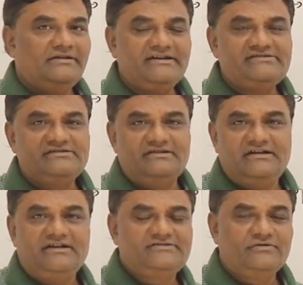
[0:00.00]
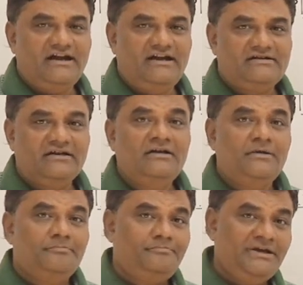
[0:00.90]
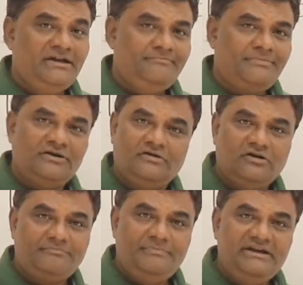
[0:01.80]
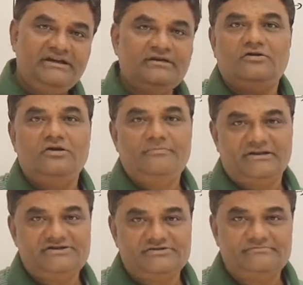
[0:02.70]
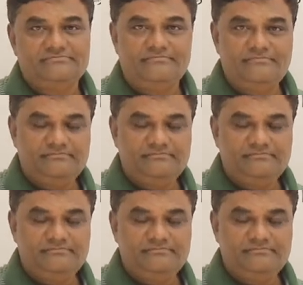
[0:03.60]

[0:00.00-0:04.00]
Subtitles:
Next, let us look at peep or peek operation.